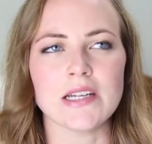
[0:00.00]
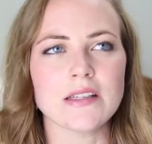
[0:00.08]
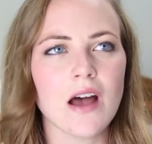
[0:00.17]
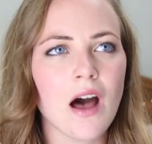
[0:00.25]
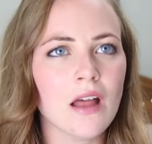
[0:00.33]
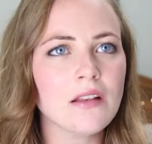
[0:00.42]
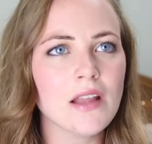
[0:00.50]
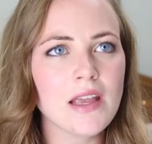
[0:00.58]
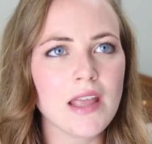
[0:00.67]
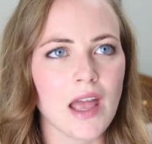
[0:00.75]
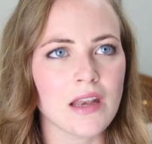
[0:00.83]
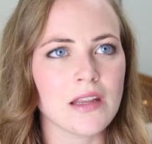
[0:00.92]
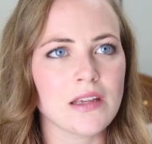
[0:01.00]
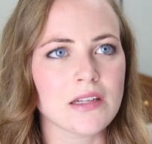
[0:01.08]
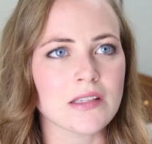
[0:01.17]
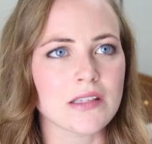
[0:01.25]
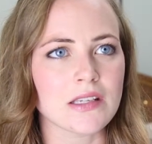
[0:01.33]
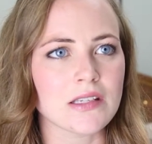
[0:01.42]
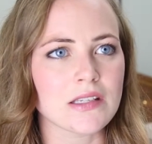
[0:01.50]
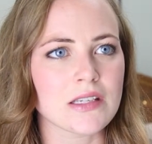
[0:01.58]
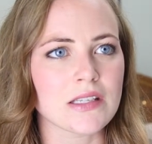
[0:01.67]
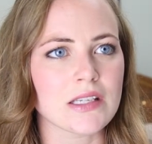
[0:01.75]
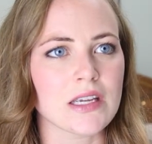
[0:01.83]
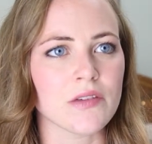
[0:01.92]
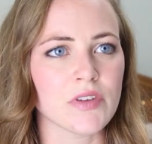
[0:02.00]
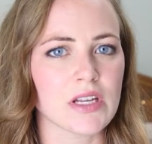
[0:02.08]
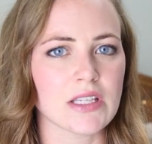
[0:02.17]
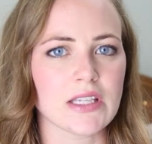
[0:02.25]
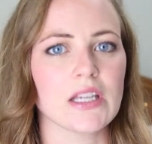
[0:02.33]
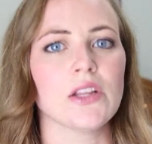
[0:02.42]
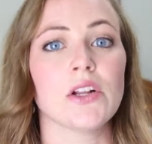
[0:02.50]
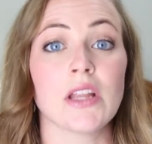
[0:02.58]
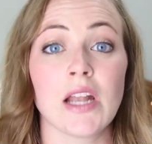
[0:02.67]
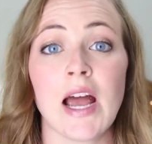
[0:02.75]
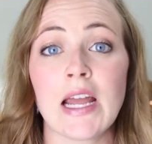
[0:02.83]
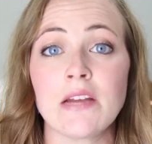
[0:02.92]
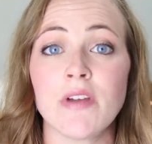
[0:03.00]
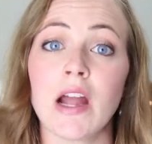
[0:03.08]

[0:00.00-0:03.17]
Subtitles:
it's unlike any consistency of a concealer that I have